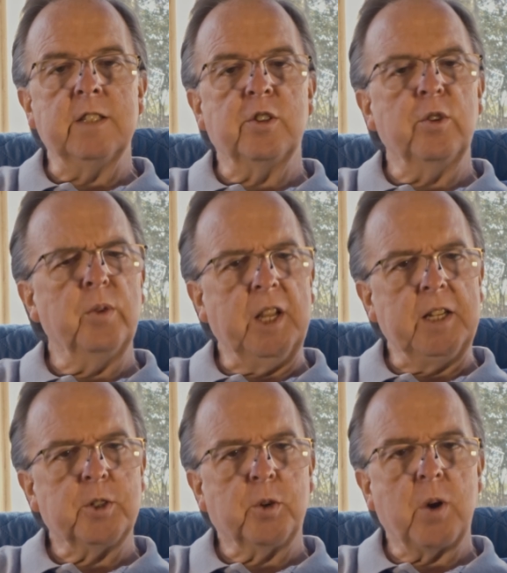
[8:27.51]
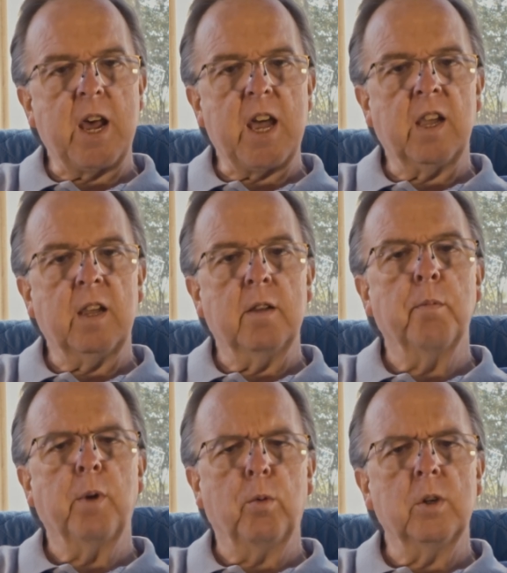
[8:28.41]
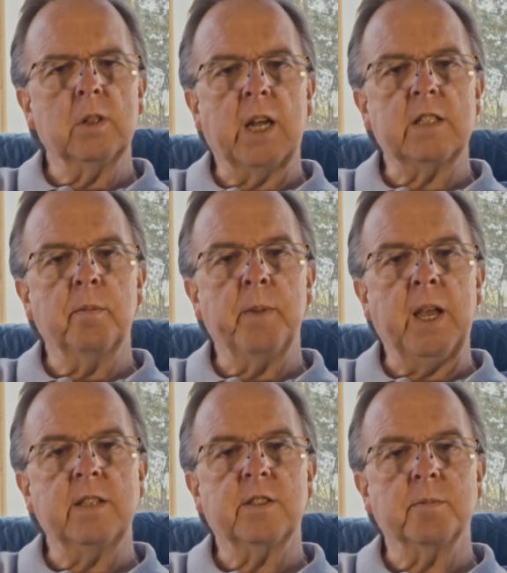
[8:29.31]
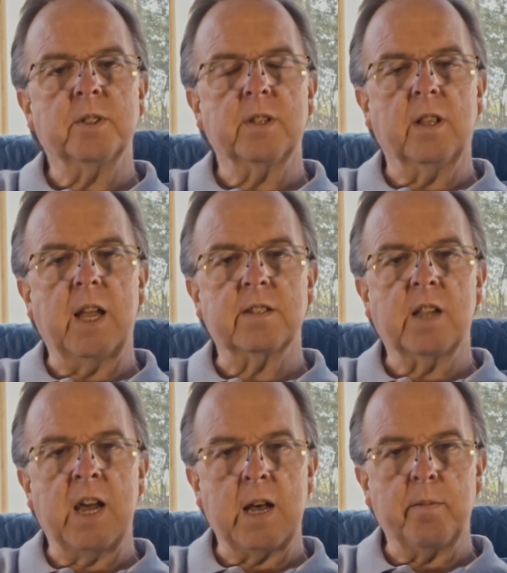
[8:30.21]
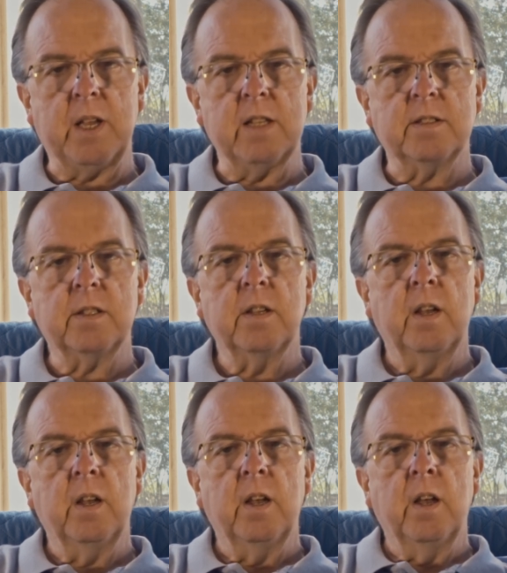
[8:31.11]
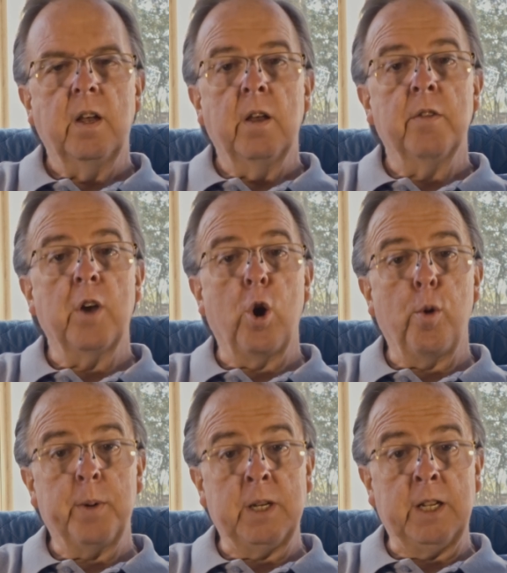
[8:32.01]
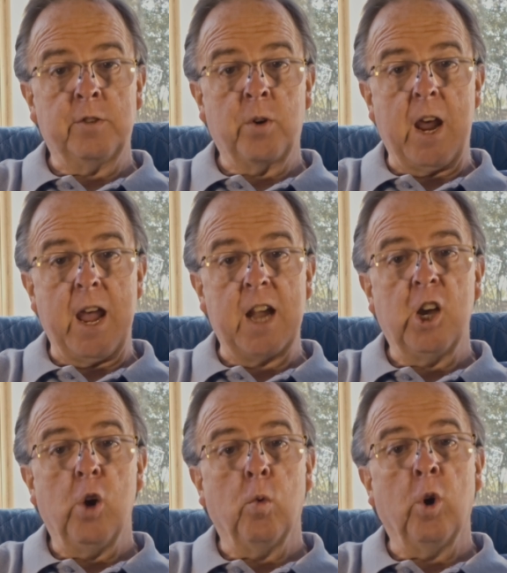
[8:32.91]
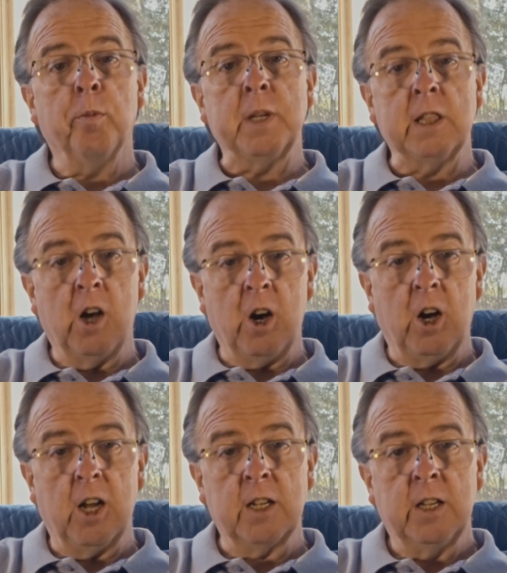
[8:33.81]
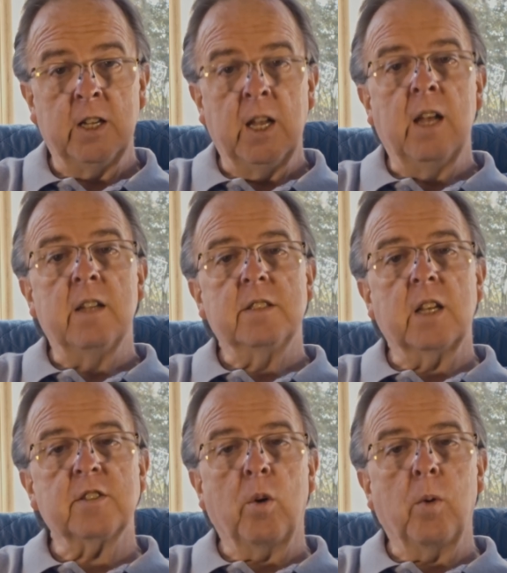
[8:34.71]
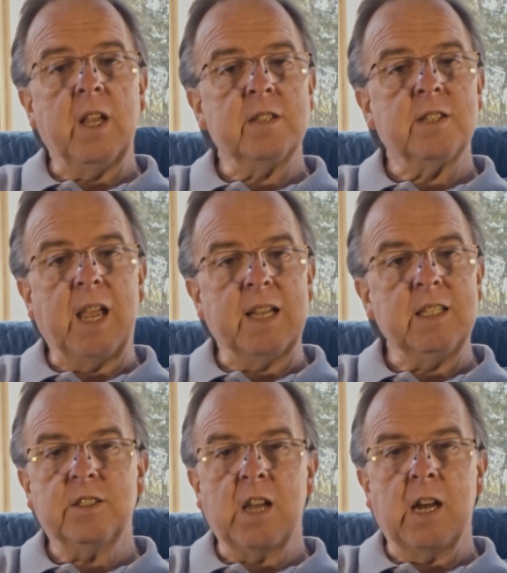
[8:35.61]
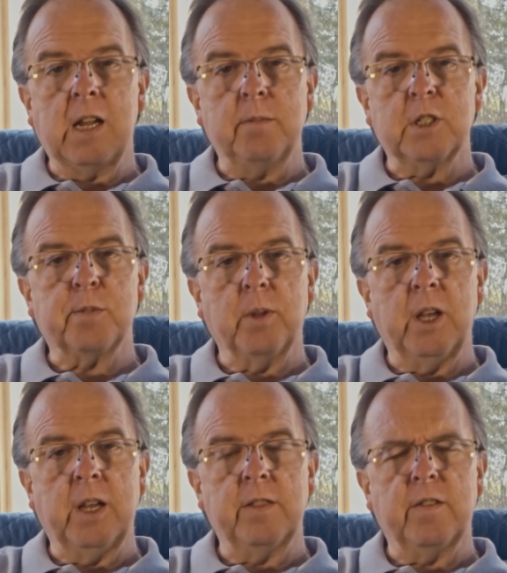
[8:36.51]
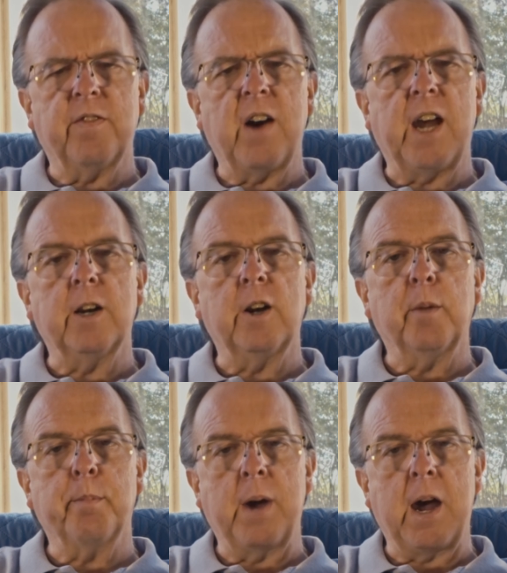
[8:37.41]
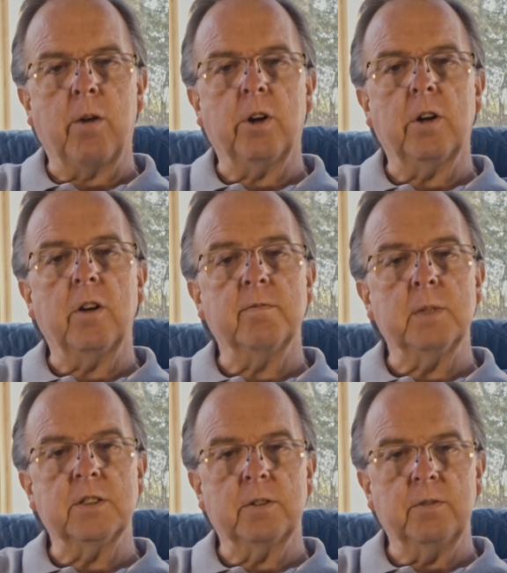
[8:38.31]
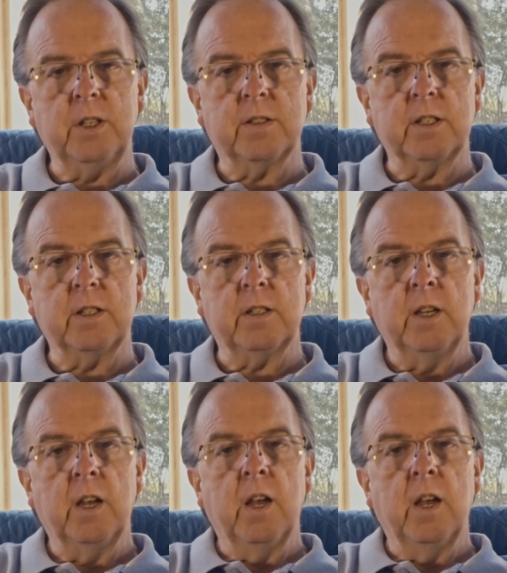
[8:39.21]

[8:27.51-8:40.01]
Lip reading: into each track, but would like to make some select comments. The opening track, Won't Be Long, doesn't waste any time displaying the fire and power of Ms. Aretha,